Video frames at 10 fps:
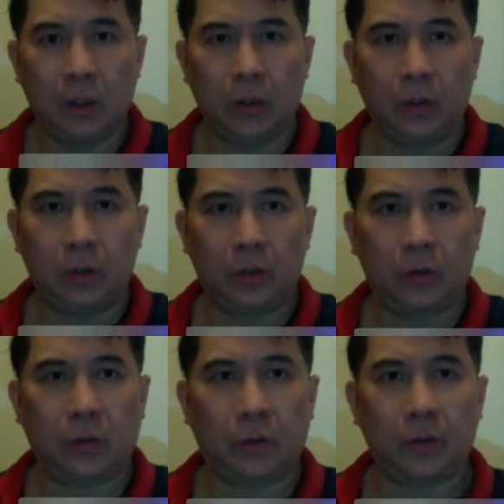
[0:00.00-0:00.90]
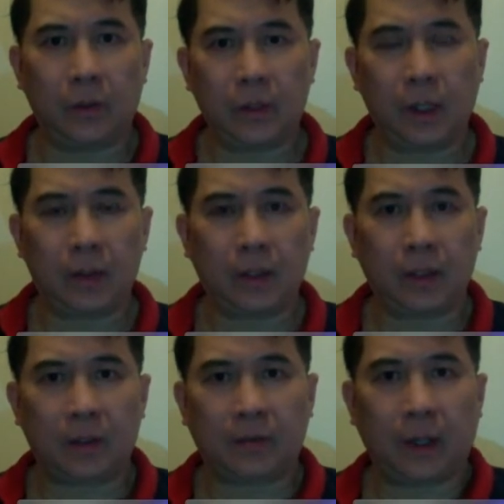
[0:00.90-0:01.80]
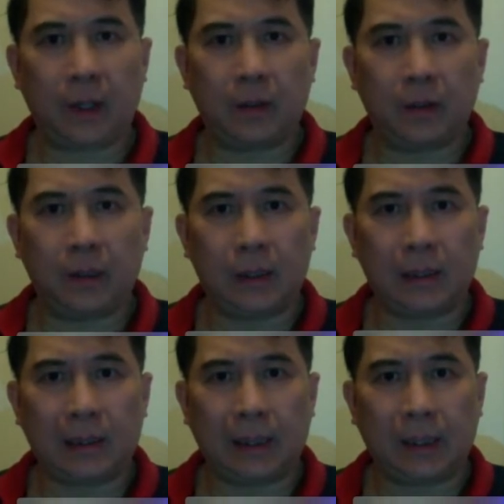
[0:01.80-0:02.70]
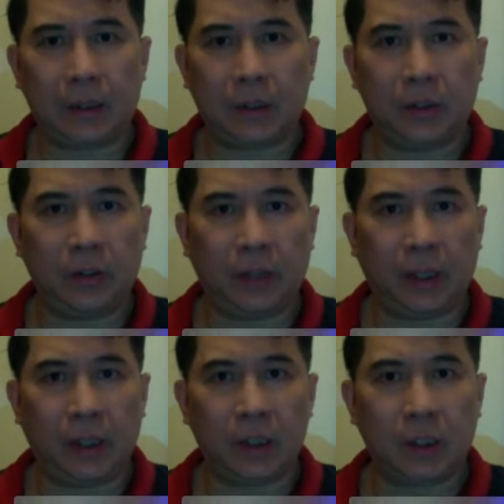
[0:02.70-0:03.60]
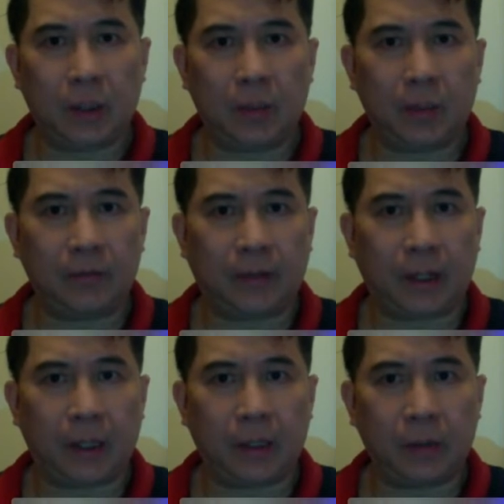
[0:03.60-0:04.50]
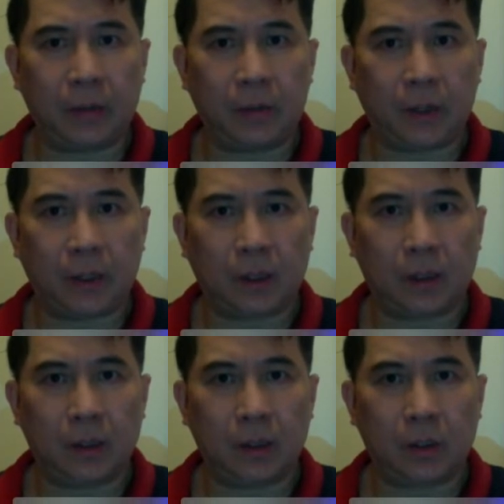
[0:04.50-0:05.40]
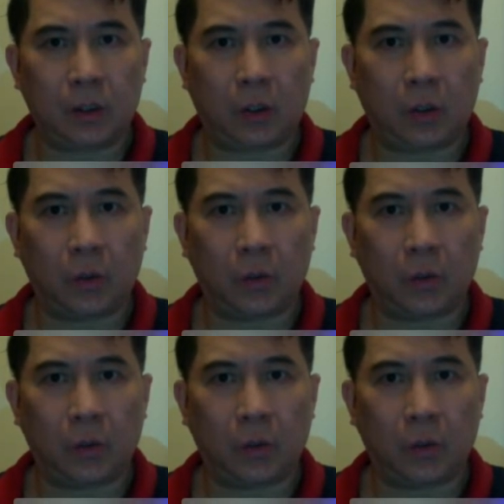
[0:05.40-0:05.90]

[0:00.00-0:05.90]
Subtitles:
So this CSS file is linked to your HTML file using this code.